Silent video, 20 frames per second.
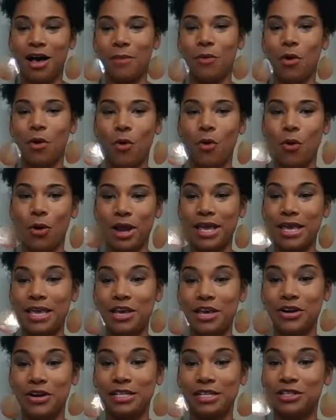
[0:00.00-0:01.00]
or
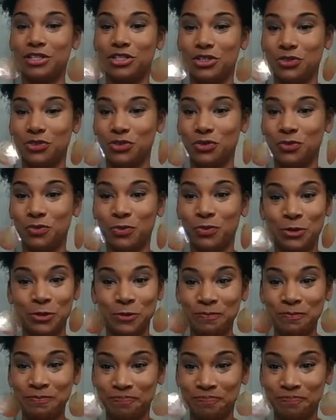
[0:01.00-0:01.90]
here in the Zoom room.